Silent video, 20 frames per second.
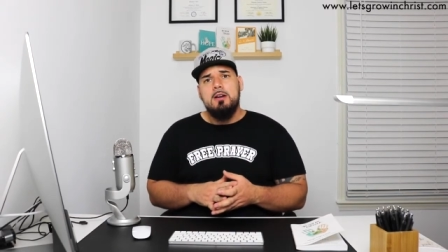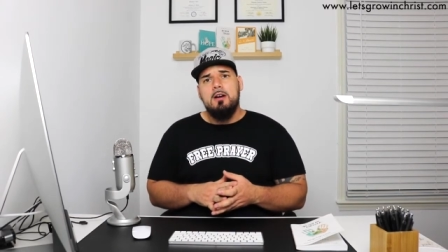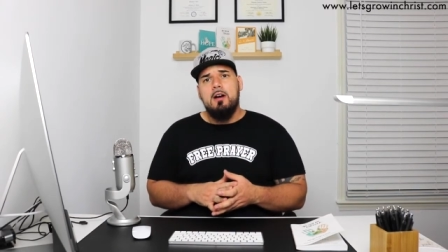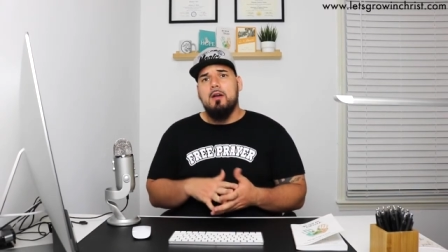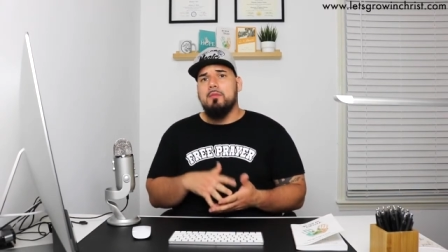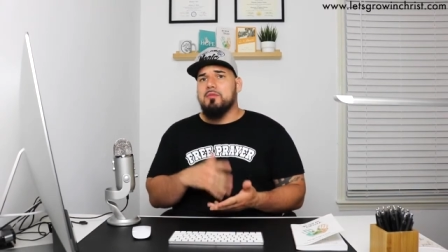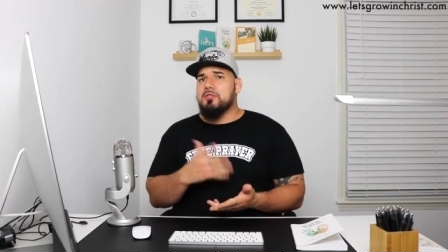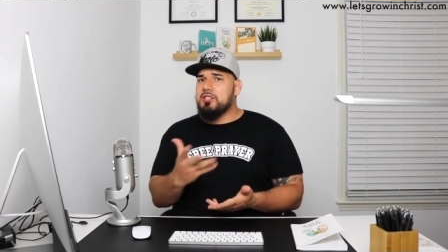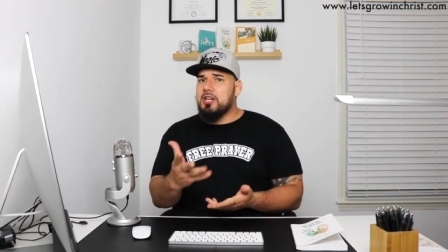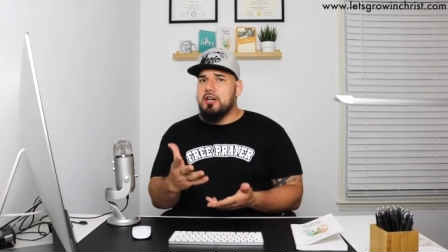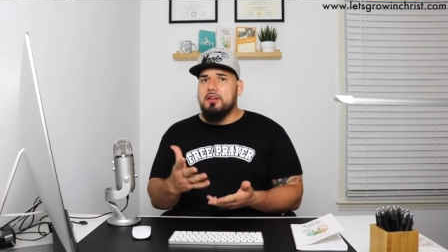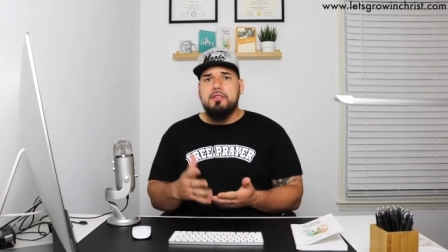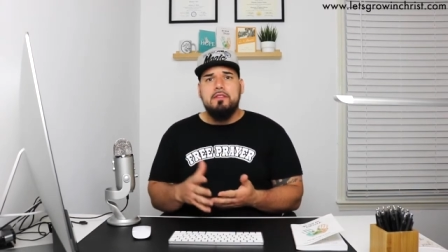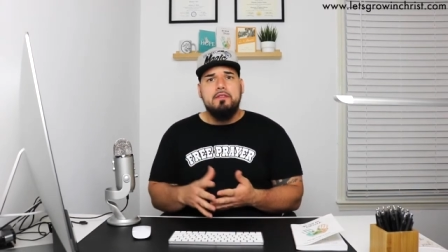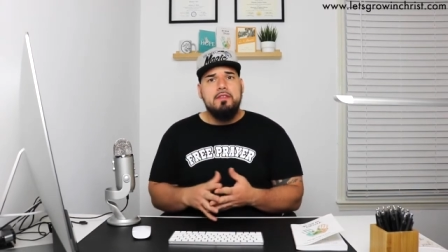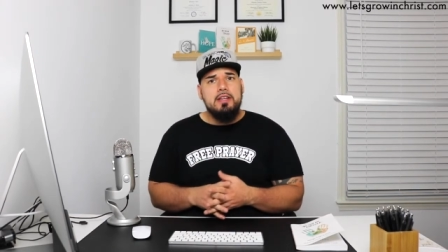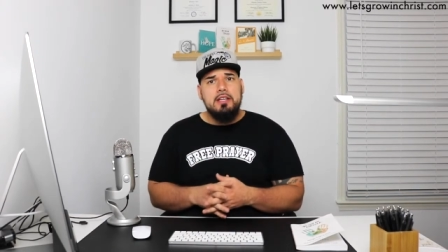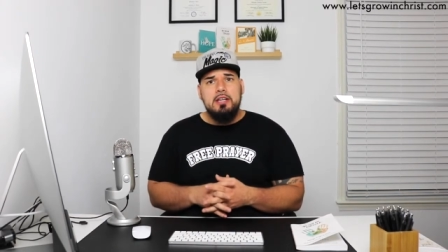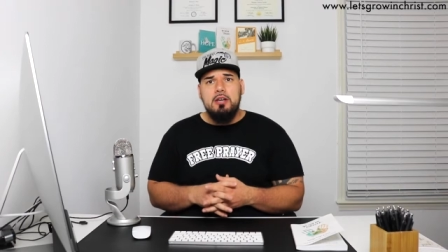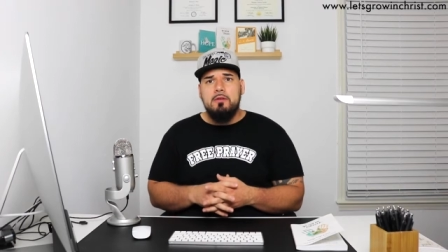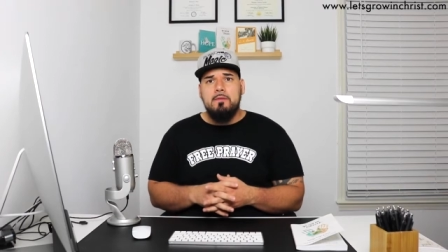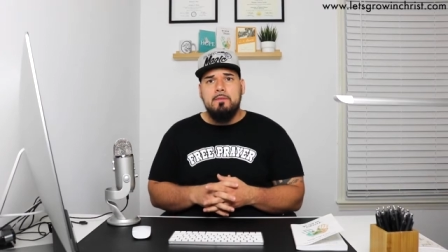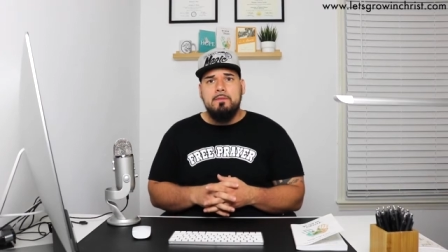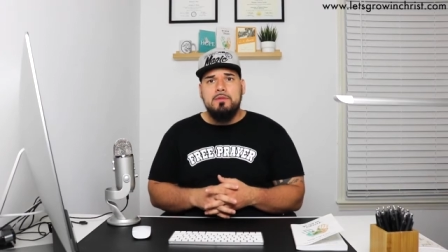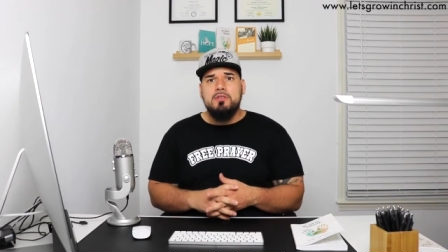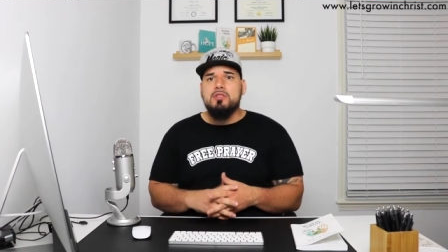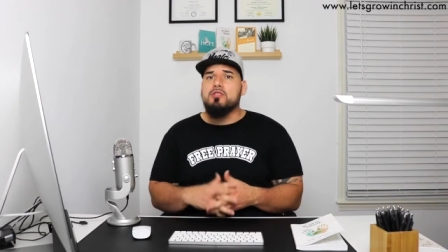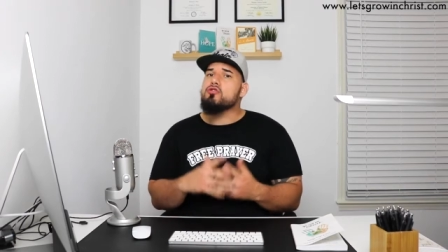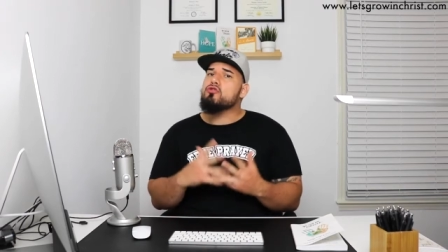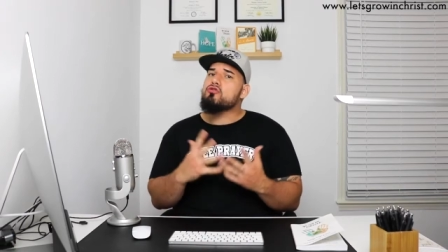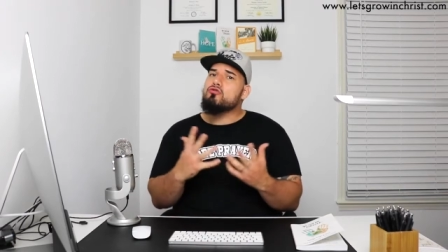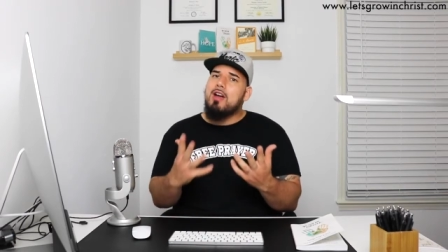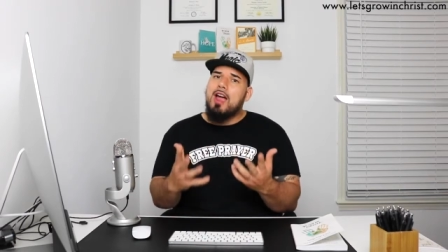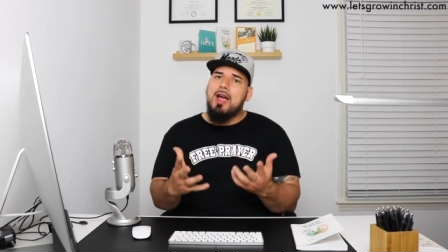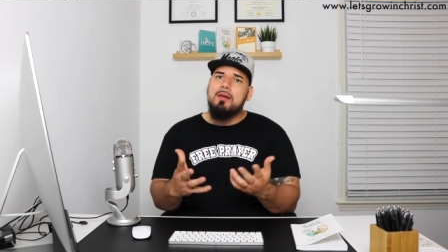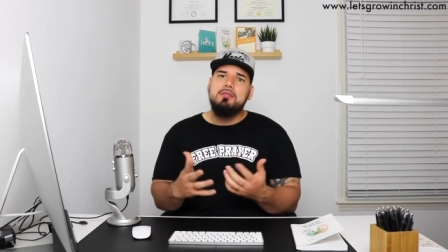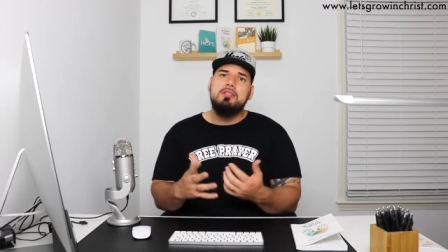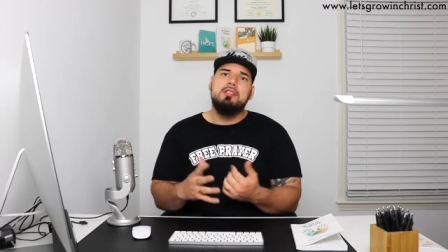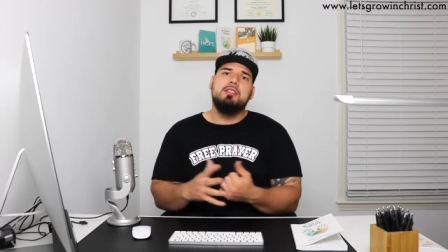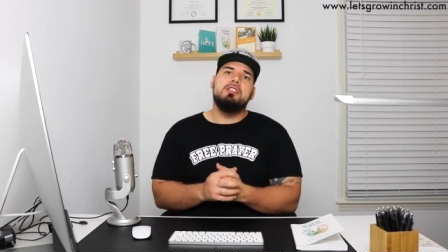Um, share the video,
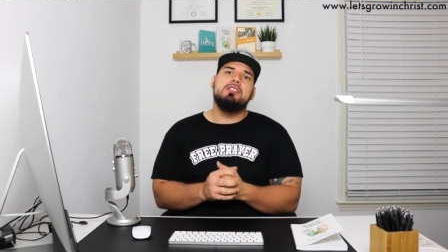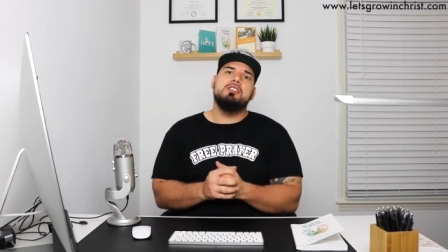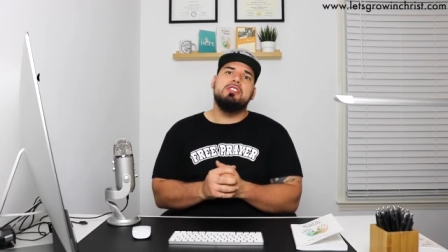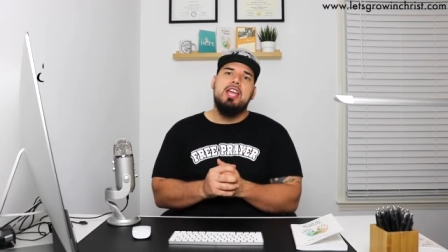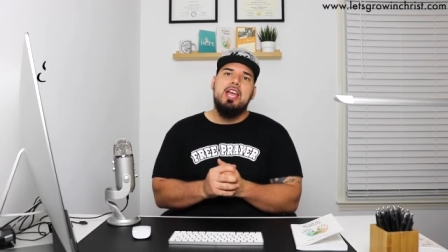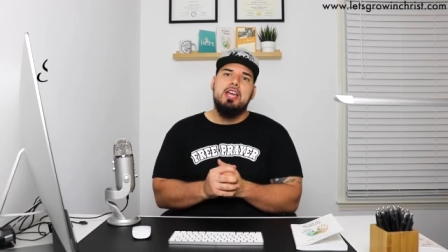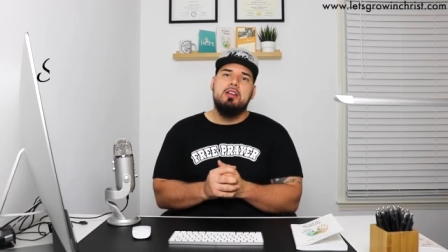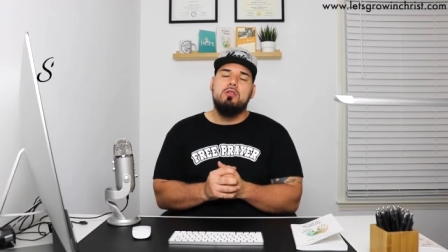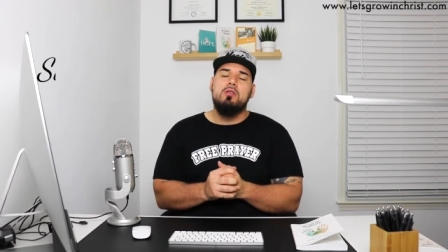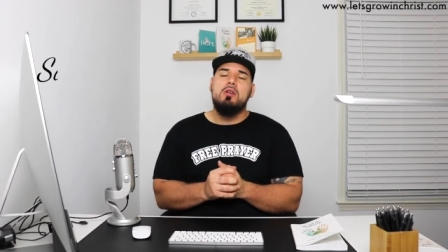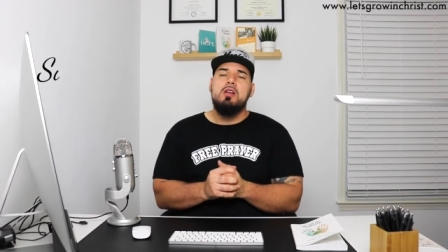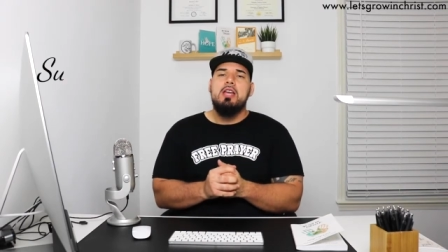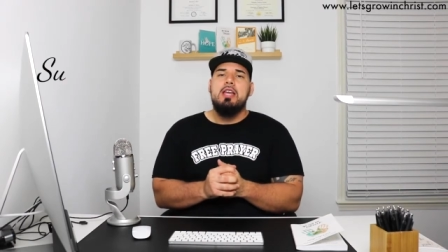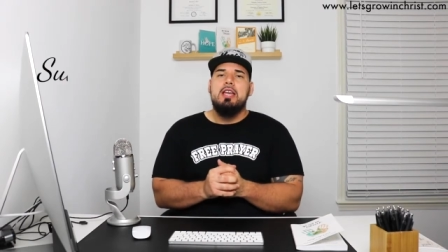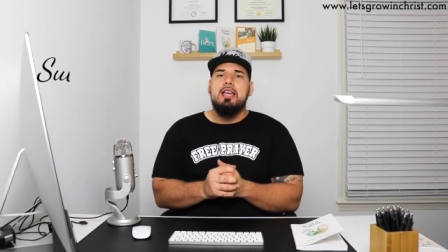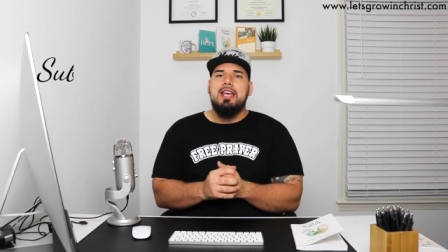subscribe to the channel,